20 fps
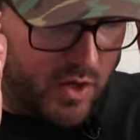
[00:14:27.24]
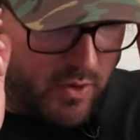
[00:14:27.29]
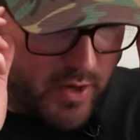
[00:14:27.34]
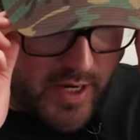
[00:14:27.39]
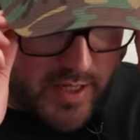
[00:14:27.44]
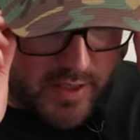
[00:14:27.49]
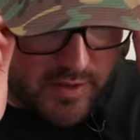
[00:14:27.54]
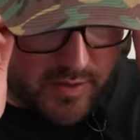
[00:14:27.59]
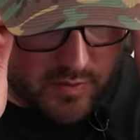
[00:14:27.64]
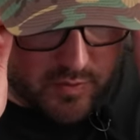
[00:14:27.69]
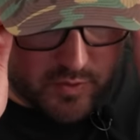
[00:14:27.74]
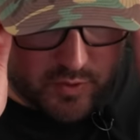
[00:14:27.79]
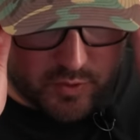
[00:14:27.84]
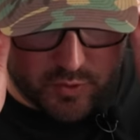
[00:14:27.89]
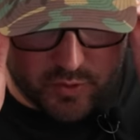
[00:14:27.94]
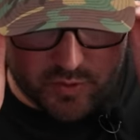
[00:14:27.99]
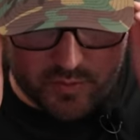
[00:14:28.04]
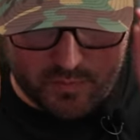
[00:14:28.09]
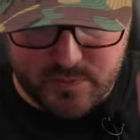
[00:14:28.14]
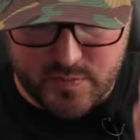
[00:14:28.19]
All right,
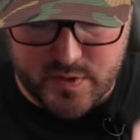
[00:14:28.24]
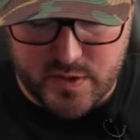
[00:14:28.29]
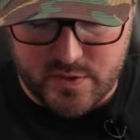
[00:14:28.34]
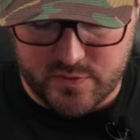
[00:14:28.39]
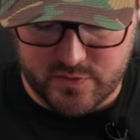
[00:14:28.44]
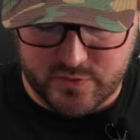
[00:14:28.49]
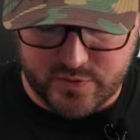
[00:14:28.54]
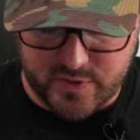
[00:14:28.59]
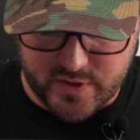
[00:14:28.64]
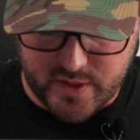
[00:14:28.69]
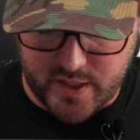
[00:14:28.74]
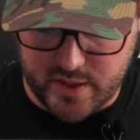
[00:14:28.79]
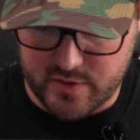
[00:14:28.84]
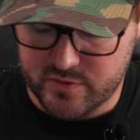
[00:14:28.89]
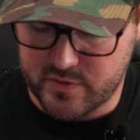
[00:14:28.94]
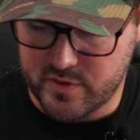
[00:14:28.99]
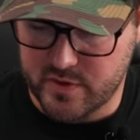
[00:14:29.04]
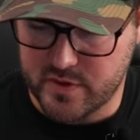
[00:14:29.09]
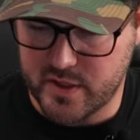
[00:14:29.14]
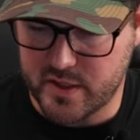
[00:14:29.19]
cool. See you
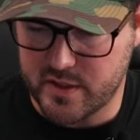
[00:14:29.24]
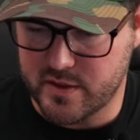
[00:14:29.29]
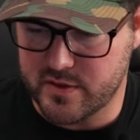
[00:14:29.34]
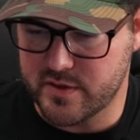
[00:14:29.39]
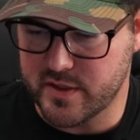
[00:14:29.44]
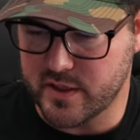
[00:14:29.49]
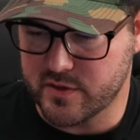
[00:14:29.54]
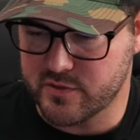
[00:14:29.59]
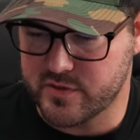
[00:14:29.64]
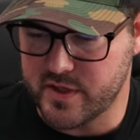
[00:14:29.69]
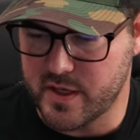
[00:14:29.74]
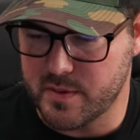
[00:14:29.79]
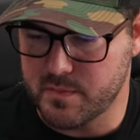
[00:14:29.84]
guys in the next